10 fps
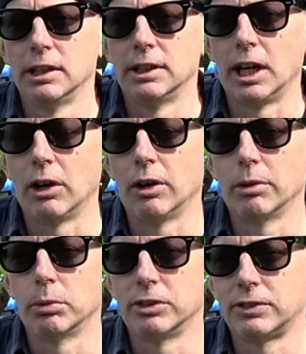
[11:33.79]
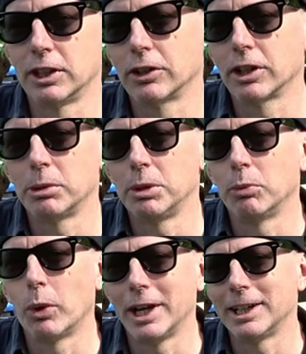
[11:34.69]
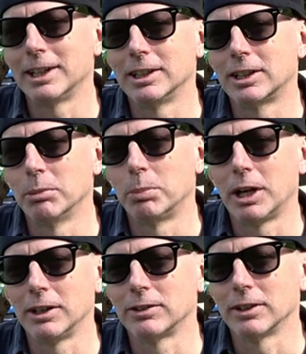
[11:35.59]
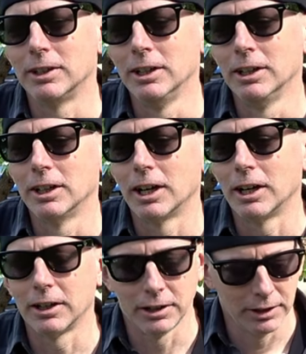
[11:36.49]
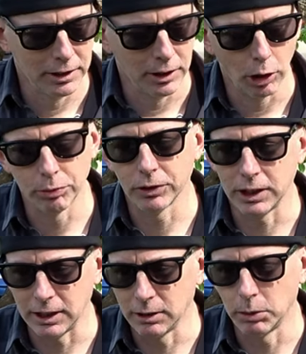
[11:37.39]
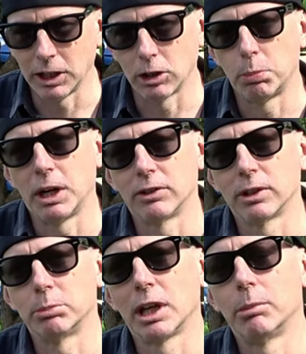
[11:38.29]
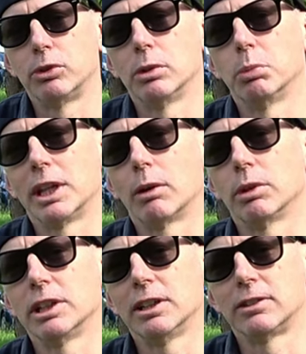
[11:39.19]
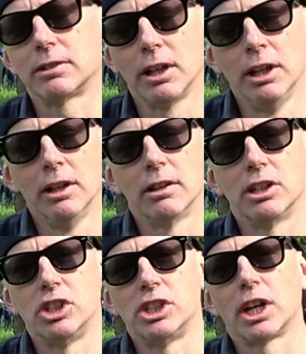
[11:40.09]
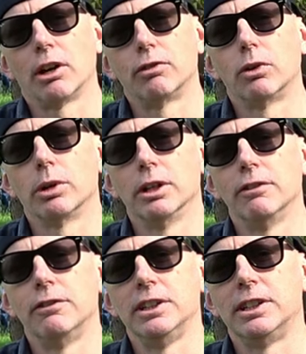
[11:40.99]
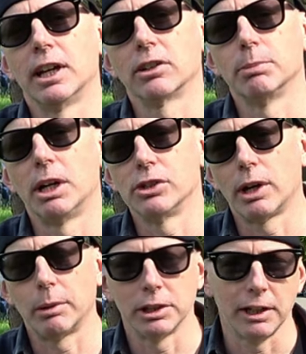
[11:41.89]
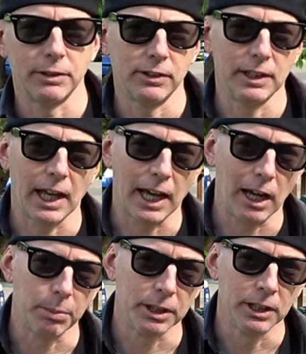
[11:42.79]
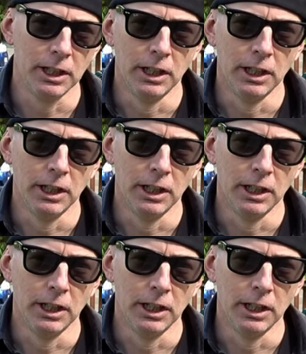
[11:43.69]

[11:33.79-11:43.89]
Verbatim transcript: Now, we're still gonna be waiting in comparison. Hopefully we can compare sometime soon when they release the DJI O4 VTX module. I would love to see that happen.